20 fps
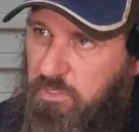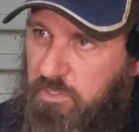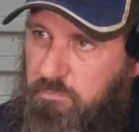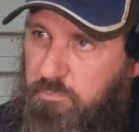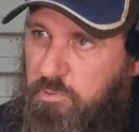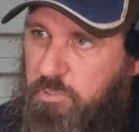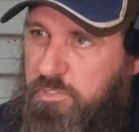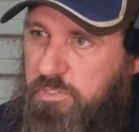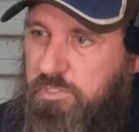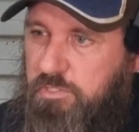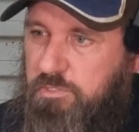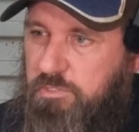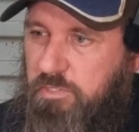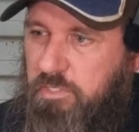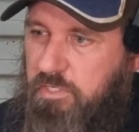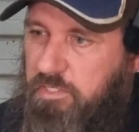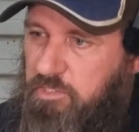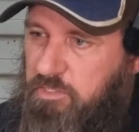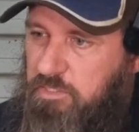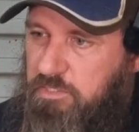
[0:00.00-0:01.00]
going to push your
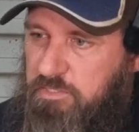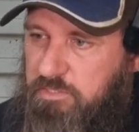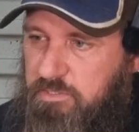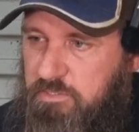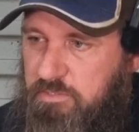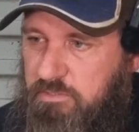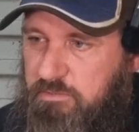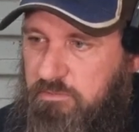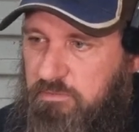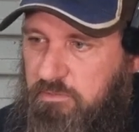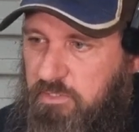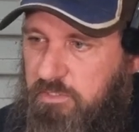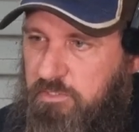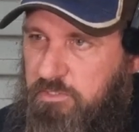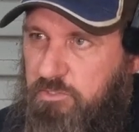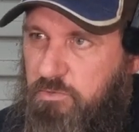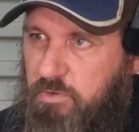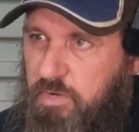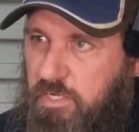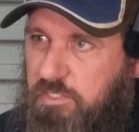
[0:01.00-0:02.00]
trees in the
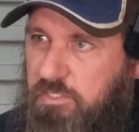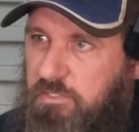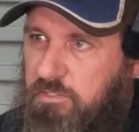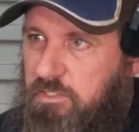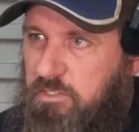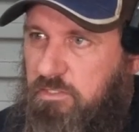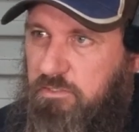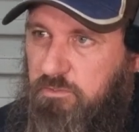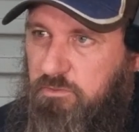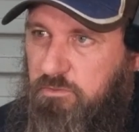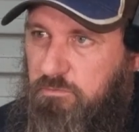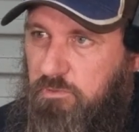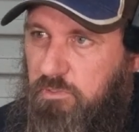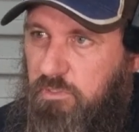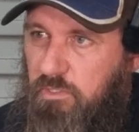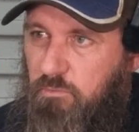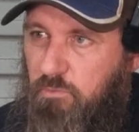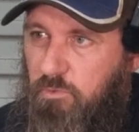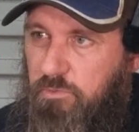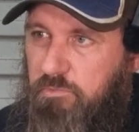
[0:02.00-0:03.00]
direction that you
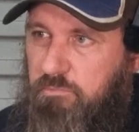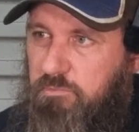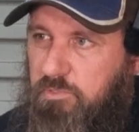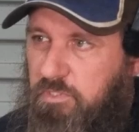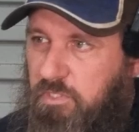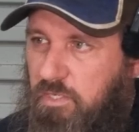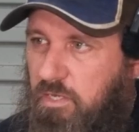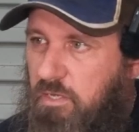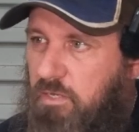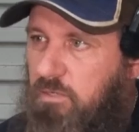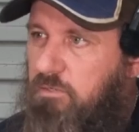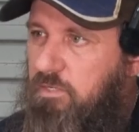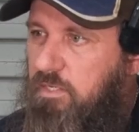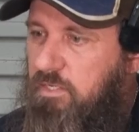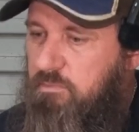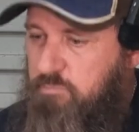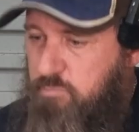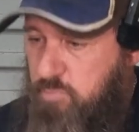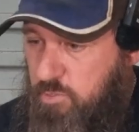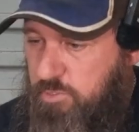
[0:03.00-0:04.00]
really want them to go
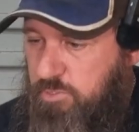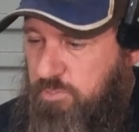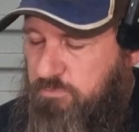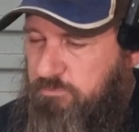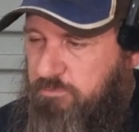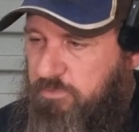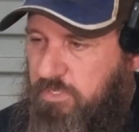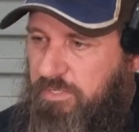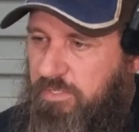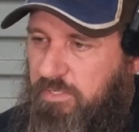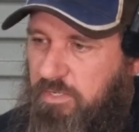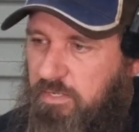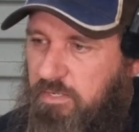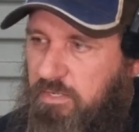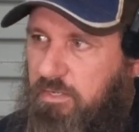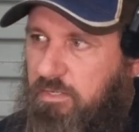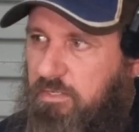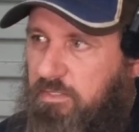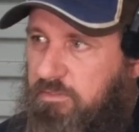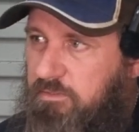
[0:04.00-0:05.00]
and push them fairly
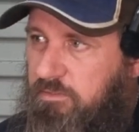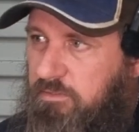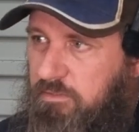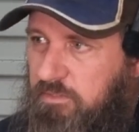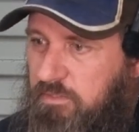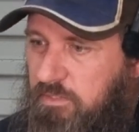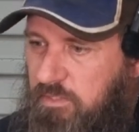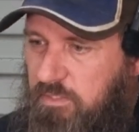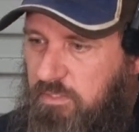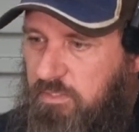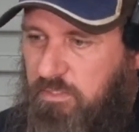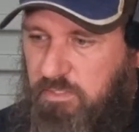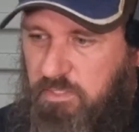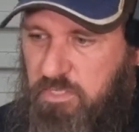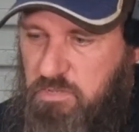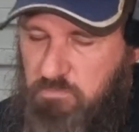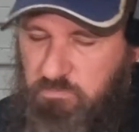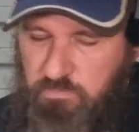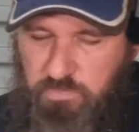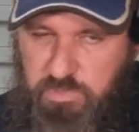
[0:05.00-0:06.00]
hard,
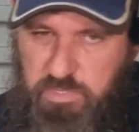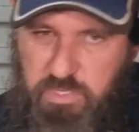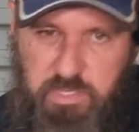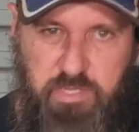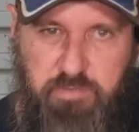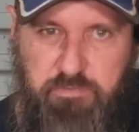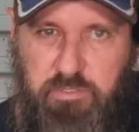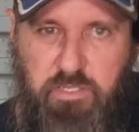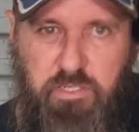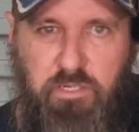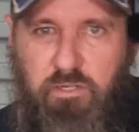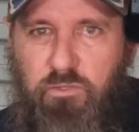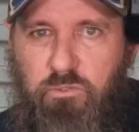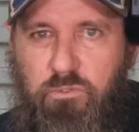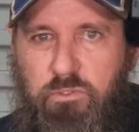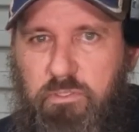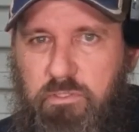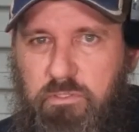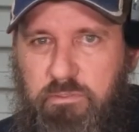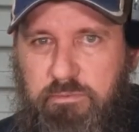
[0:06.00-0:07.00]
they're never going to
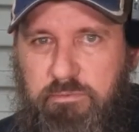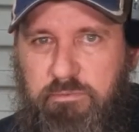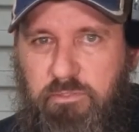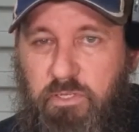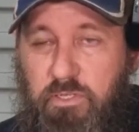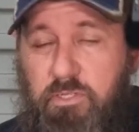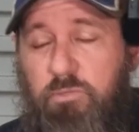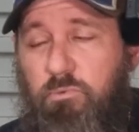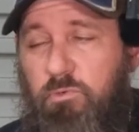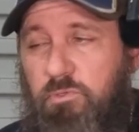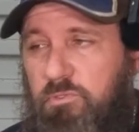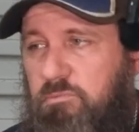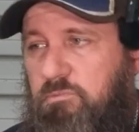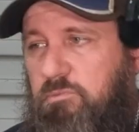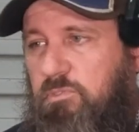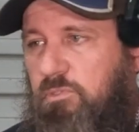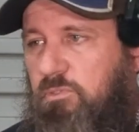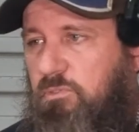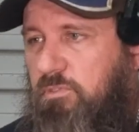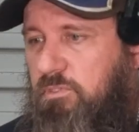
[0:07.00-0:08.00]
look like you want them
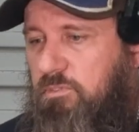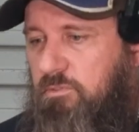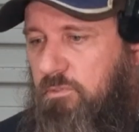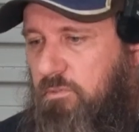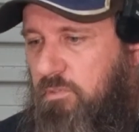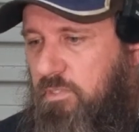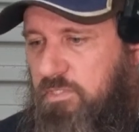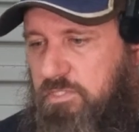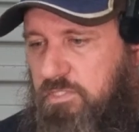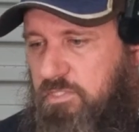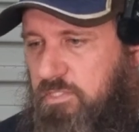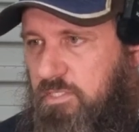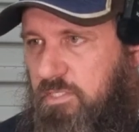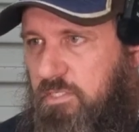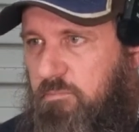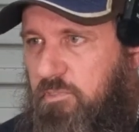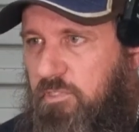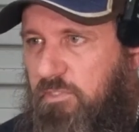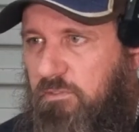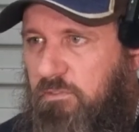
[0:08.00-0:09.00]
to look. They're always just going to
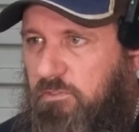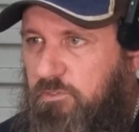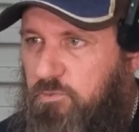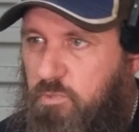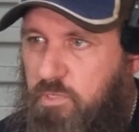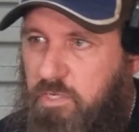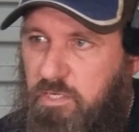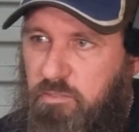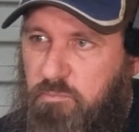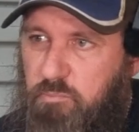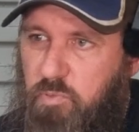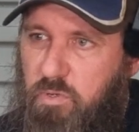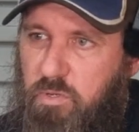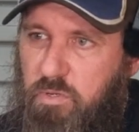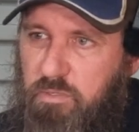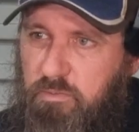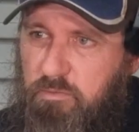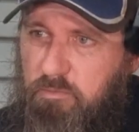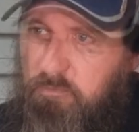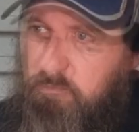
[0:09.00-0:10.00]
be a little twig in a
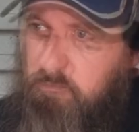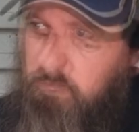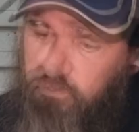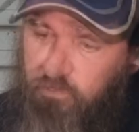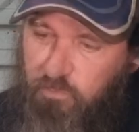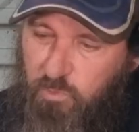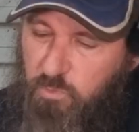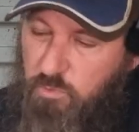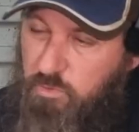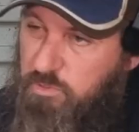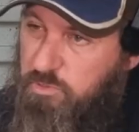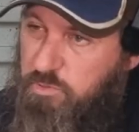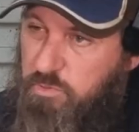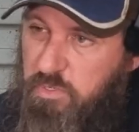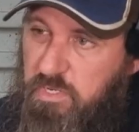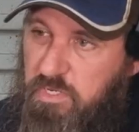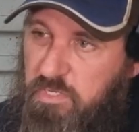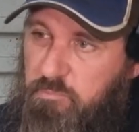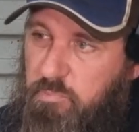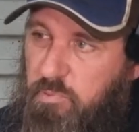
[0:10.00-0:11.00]
pot or a
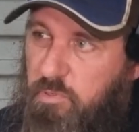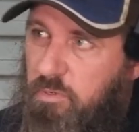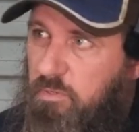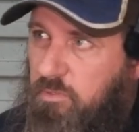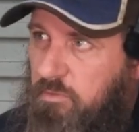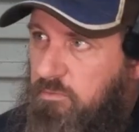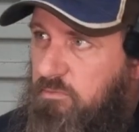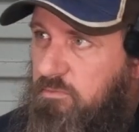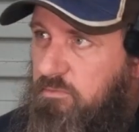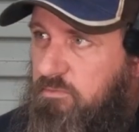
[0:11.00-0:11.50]
tree in a pot,